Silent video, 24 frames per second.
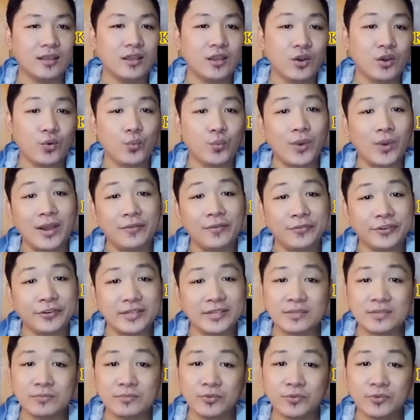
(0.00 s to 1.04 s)
Well, for this
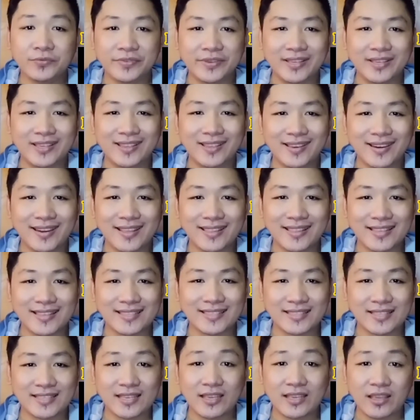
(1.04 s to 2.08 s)
movie, let us
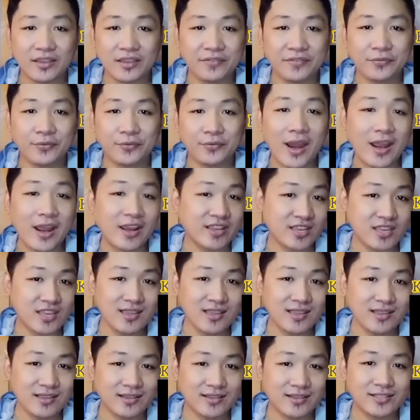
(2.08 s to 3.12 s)
see if Rocky,
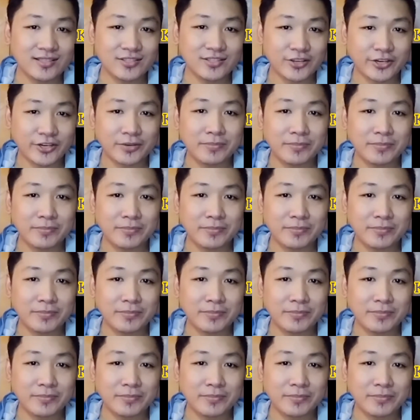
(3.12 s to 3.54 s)
starred by